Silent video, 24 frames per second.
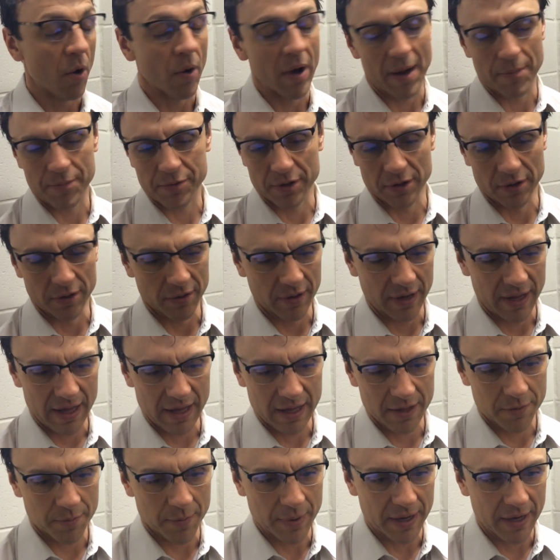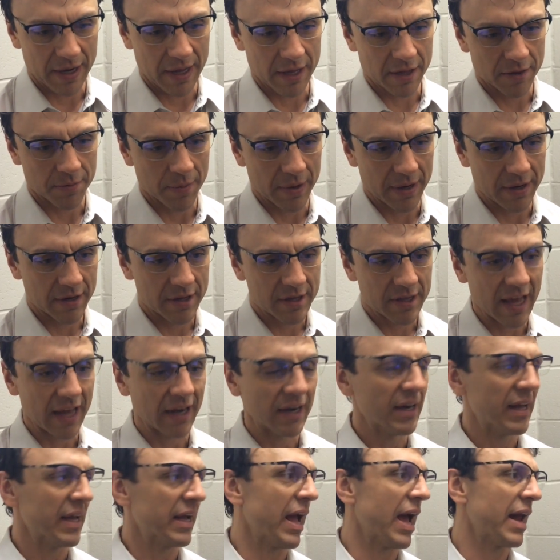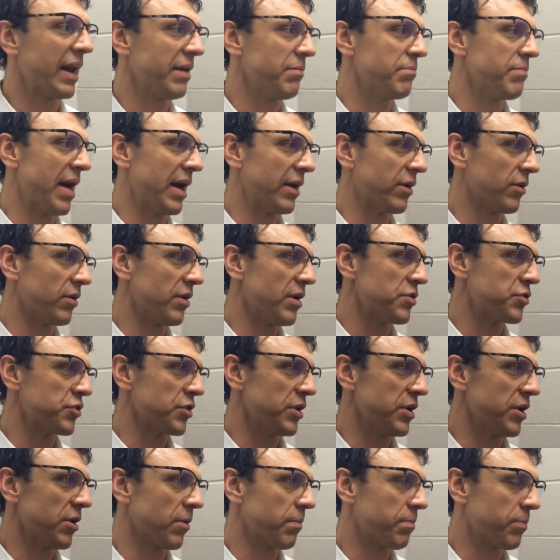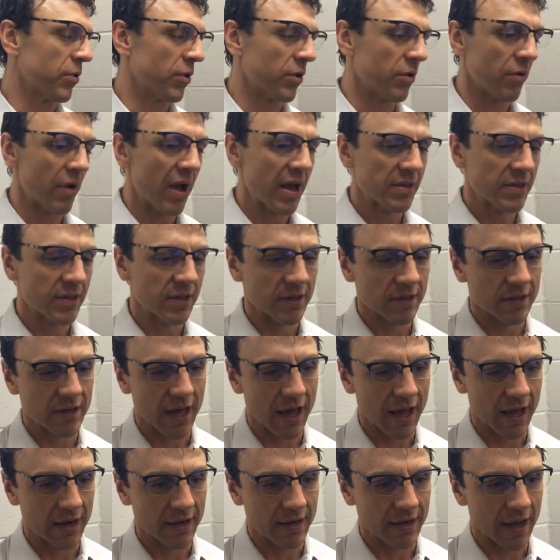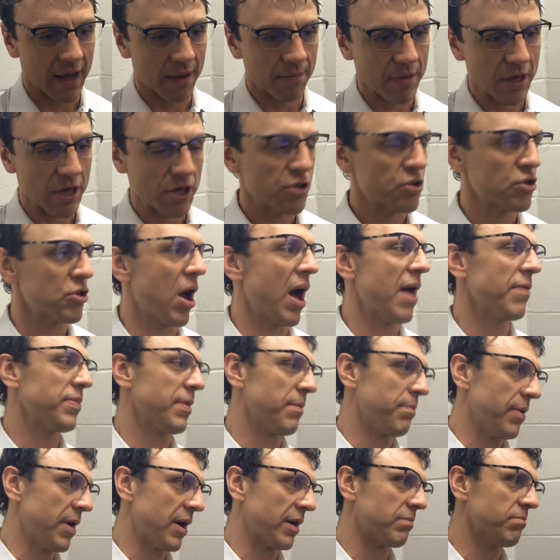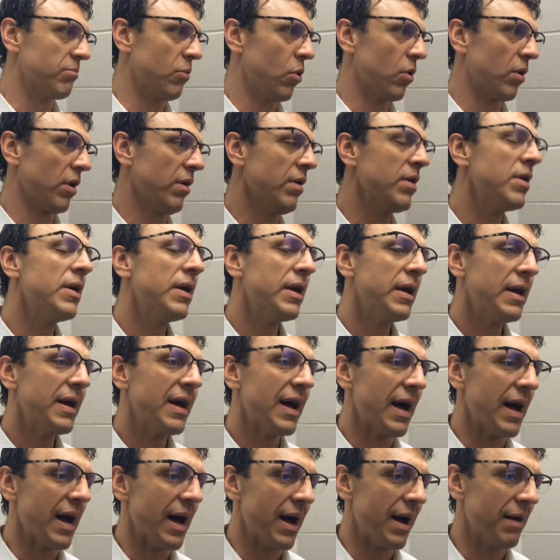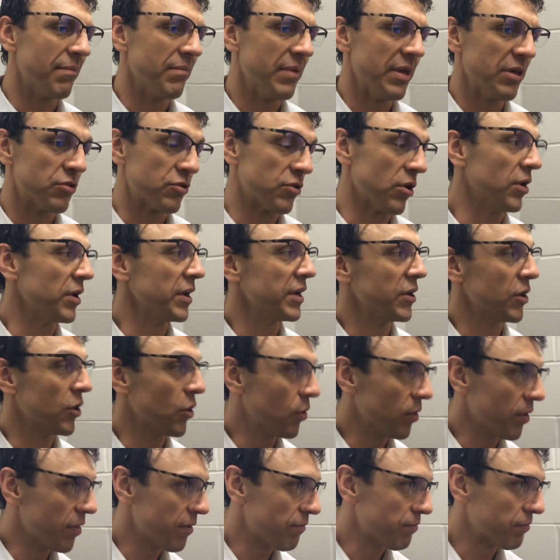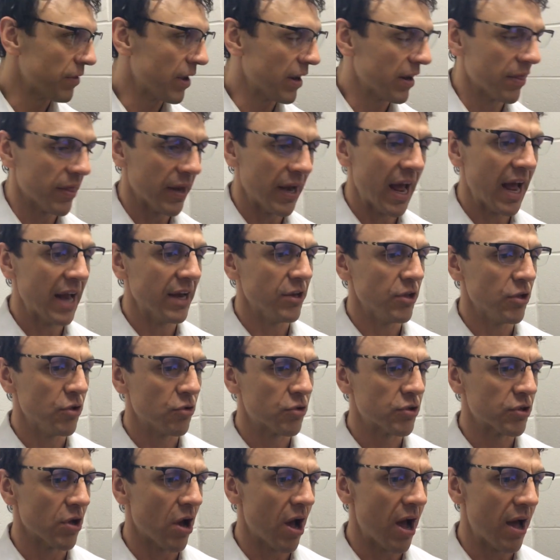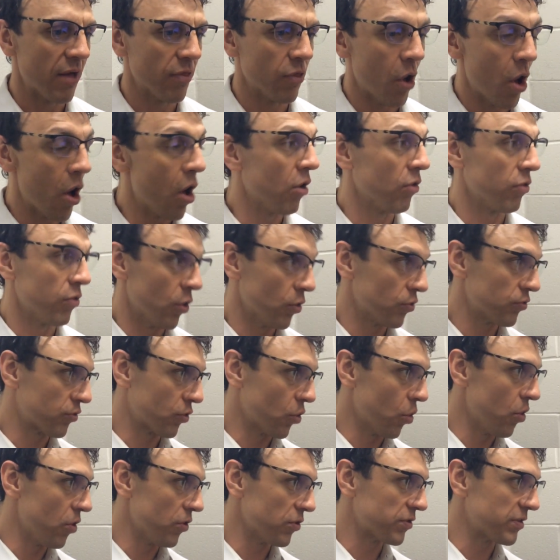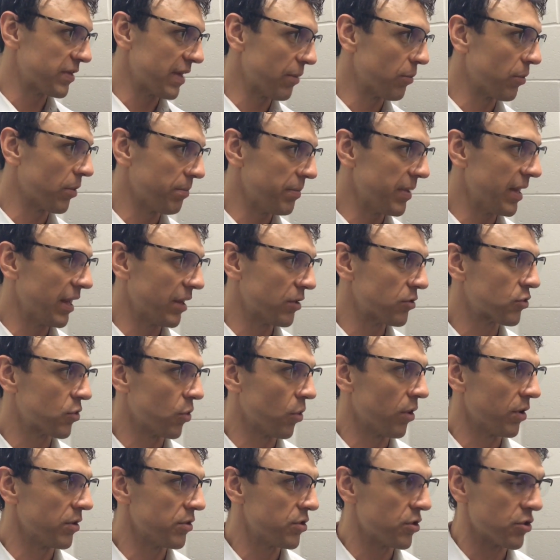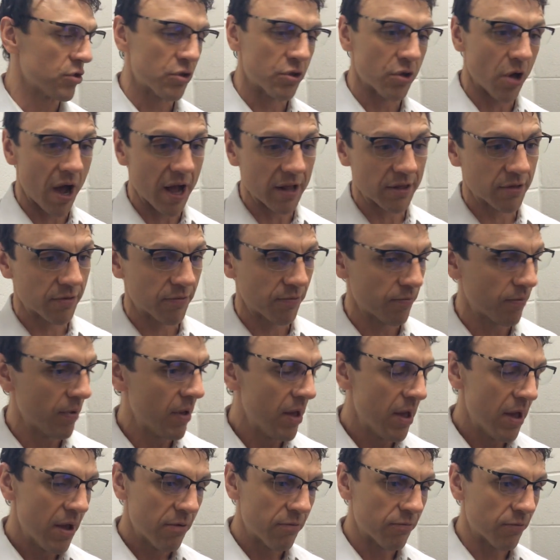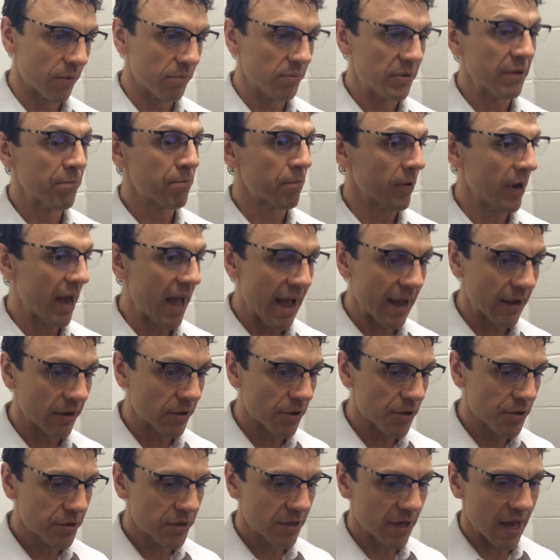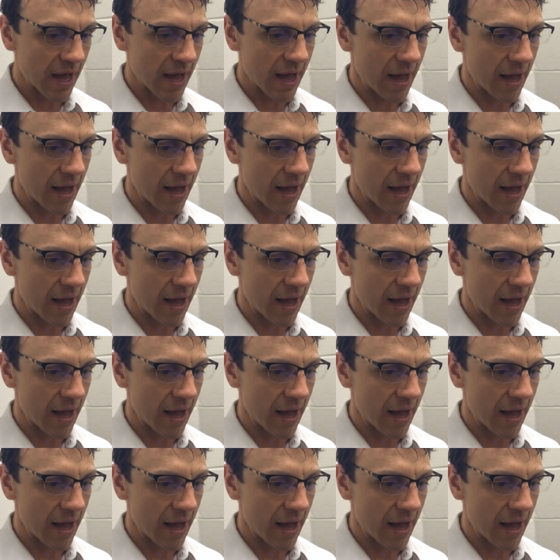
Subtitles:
Oh, absolutely. He's been steadily getting better as the year progresses, and he shot the puck more. He's starting to go to the front of the net, and you saw all those goals that were being scored, just shots from different angles,